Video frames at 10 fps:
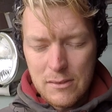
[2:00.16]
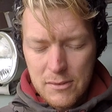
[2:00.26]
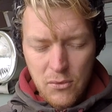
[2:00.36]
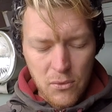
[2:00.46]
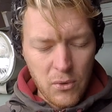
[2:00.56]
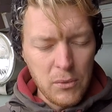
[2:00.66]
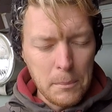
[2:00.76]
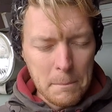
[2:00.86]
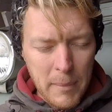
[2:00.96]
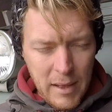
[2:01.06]

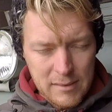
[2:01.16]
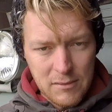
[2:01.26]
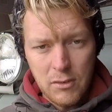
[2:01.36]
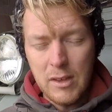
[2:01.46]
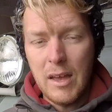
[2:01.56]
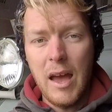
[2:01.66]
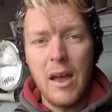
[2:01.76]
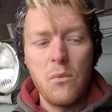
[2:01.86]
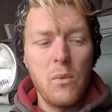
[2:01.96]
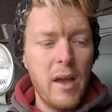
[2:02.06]
grown massively,
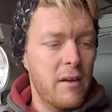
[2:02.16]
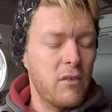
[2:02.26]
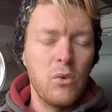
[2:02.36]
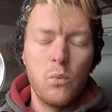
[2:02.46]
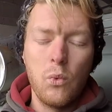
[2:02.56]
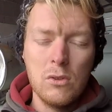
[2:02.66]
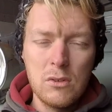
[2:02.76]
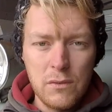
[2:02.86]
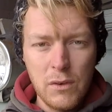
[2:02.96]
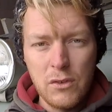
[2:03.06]
and we have a
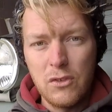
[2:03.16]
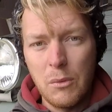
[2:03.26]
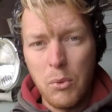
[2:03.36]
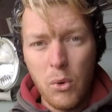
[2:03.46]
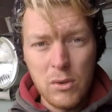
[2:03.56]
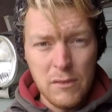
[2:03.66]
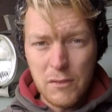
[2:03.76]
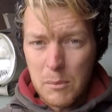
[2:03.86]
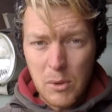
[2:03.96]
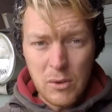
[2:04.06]
wonderful and supportive
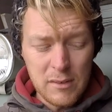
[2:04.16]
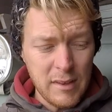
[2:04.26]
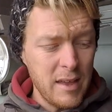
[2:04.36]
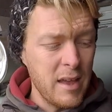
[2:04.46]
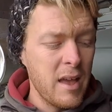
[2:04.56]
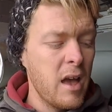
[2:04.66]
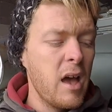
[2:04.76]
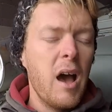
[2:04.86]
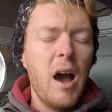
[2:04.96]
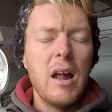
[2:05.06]
community,
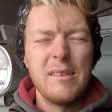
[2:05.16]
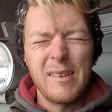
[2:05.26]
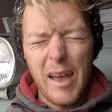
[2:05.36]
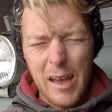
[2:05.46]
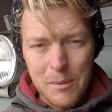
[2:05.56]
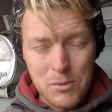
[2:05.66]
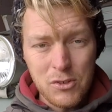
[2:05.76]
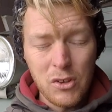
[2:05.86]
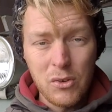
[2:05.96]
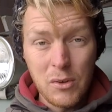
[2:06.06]
and it's
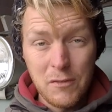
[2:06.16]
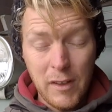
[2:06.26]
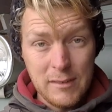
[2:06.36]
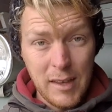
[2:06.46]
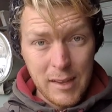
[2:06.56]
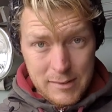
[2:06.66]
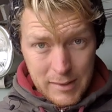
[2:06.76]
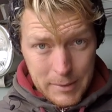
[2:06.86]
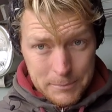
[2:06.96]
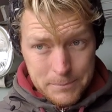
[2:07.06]
absolutely
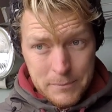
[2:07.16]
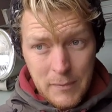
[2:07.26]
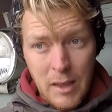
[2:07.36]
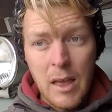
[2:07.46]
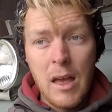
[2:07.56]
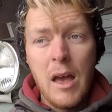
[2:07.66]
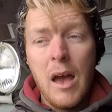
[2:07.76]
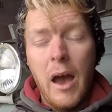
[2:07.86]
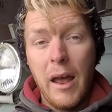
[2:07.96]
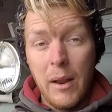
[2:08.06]
fantastic.
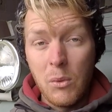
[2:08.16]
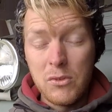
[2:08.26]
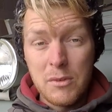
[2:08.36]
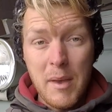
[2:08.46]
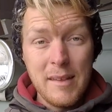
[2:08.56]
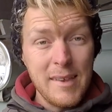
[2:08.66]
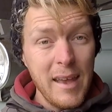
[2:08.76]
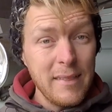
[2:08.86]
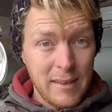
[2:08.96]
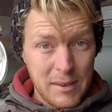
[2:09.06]
And I want to
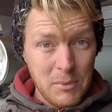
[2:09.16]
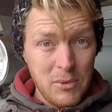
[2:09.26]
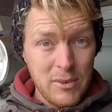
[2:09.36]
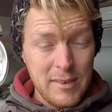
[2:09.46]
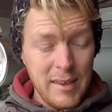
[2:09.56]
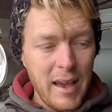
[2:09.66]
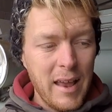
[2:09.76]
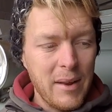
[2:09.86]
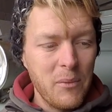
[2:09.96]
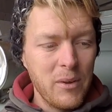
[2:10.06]
maintain that community,
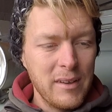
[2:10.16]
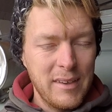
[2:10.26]
and I want